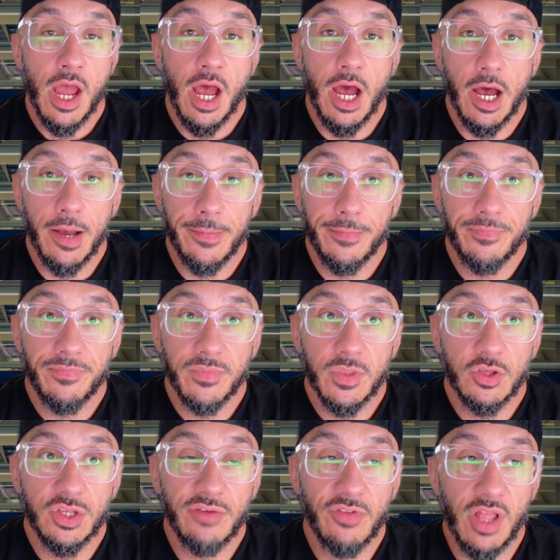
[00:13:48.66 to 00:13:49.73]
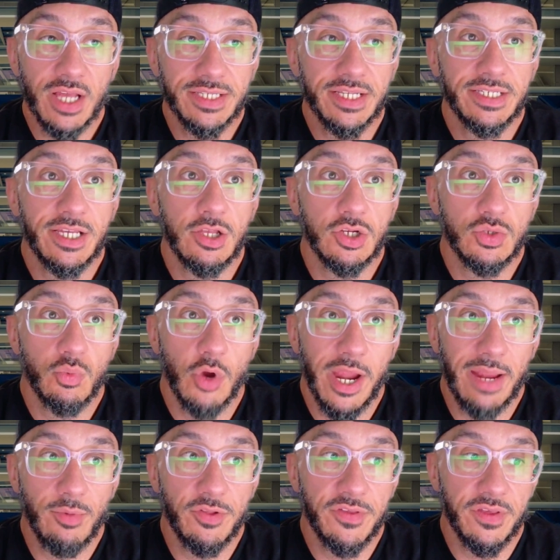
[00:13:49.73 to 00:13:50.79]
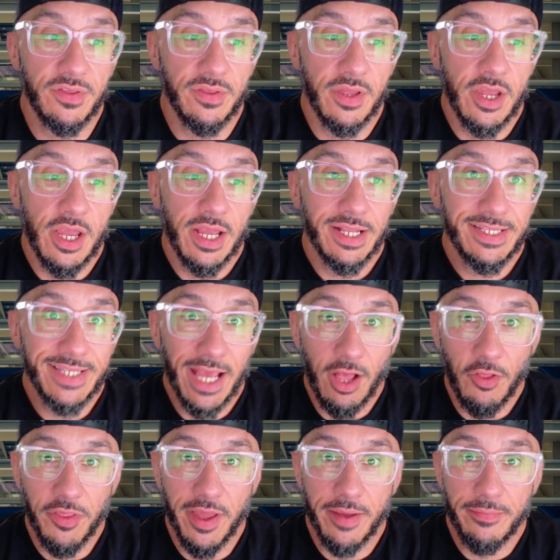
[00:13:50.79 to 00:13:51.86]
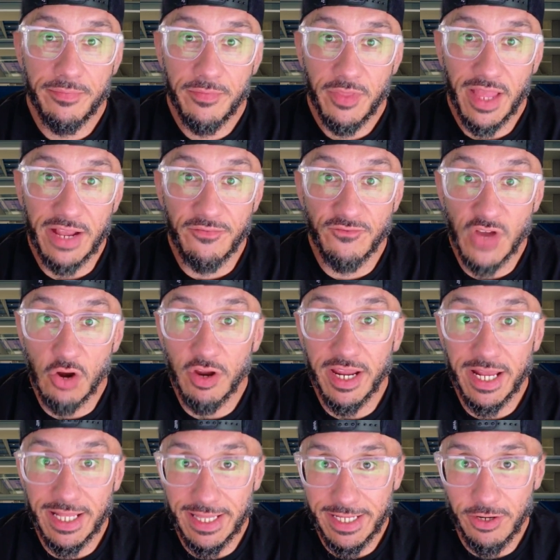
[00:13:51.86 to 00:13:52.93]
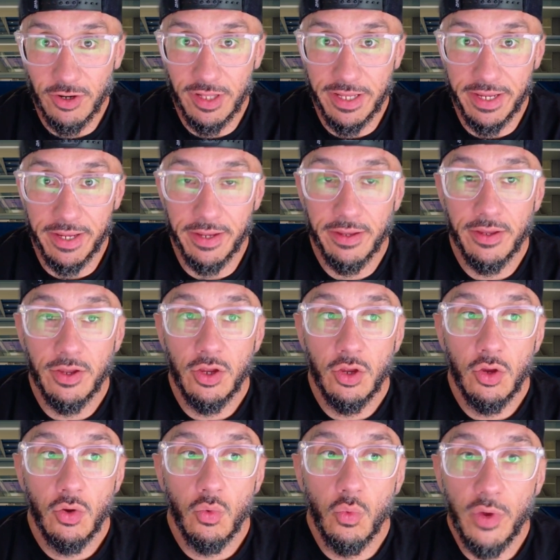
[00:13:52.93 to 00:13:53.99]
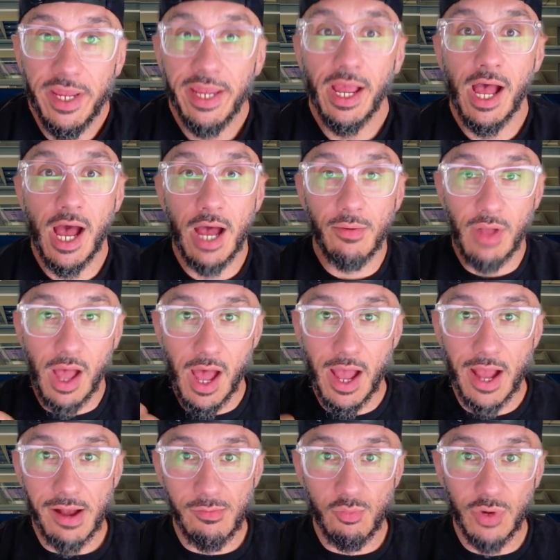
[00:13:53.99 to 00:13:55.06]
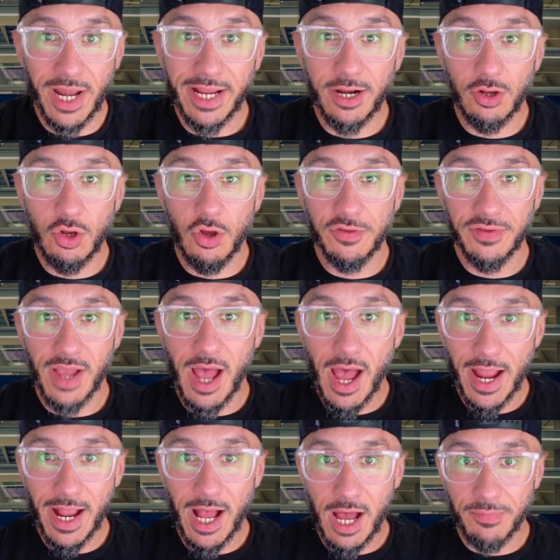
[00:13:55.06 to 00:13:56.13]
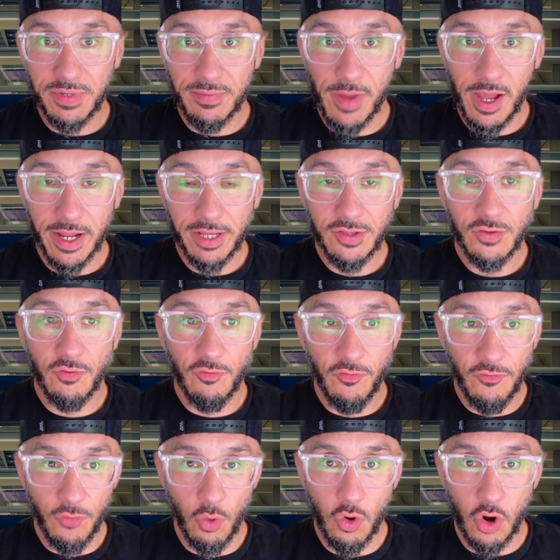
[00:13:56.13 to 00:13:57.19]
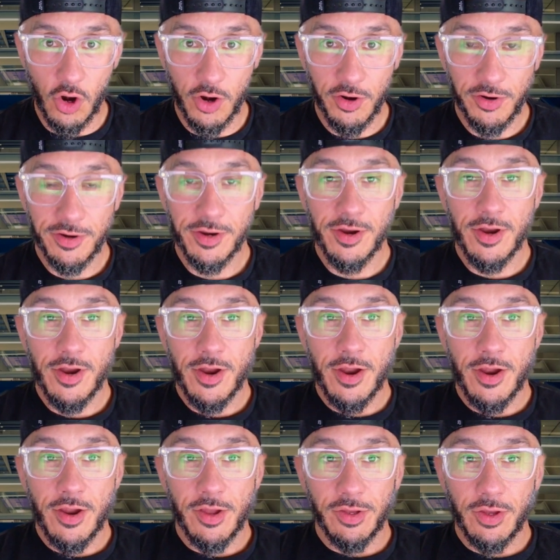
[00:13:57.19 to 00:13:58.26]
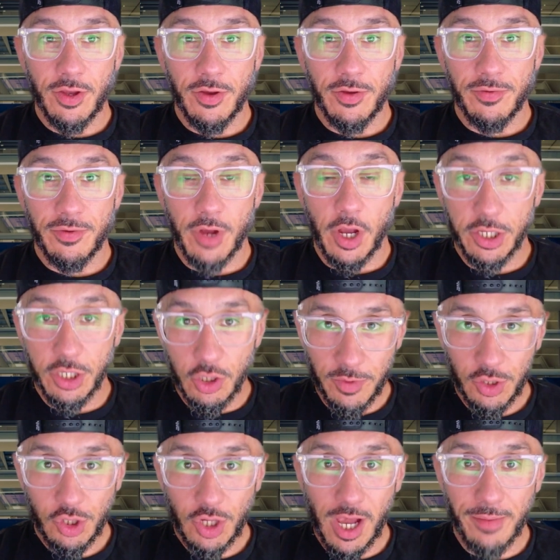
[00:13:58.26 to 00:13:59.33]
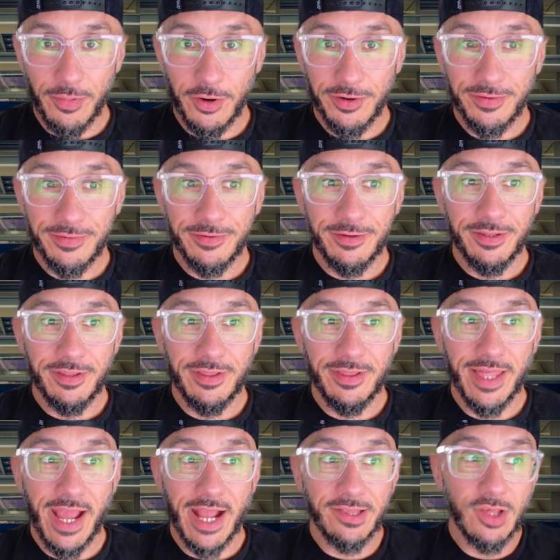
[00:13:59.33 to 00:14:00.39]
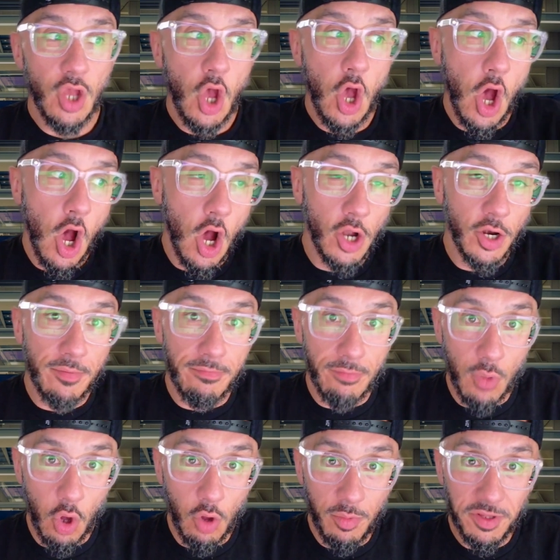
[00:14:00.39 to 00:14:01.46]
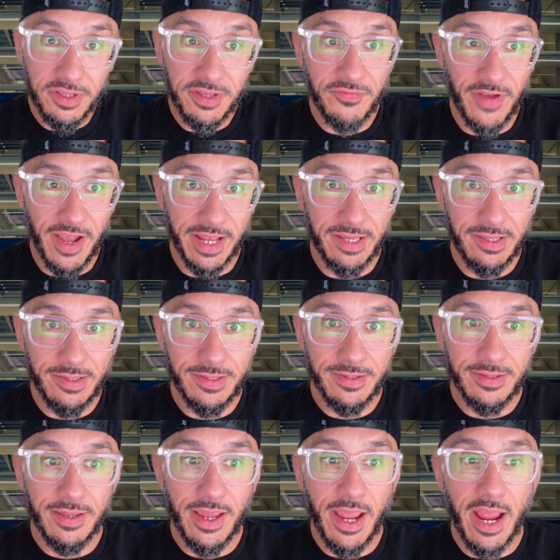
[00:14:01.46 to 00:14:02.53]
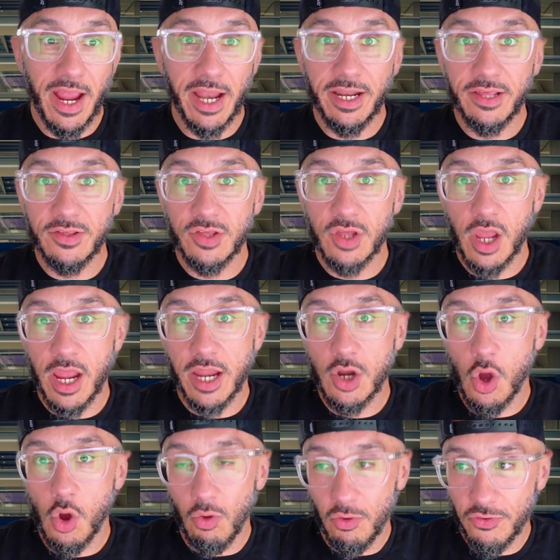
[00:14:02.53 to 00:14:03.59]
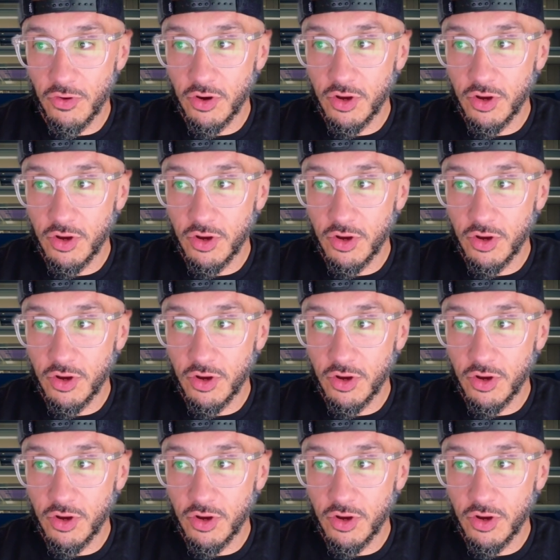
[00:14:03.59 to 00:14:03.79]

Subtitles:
So velocity sellers, we're able to tell them like very clearly, when I get on calls, I optimize for a human shopper that's on a mobile device and is an older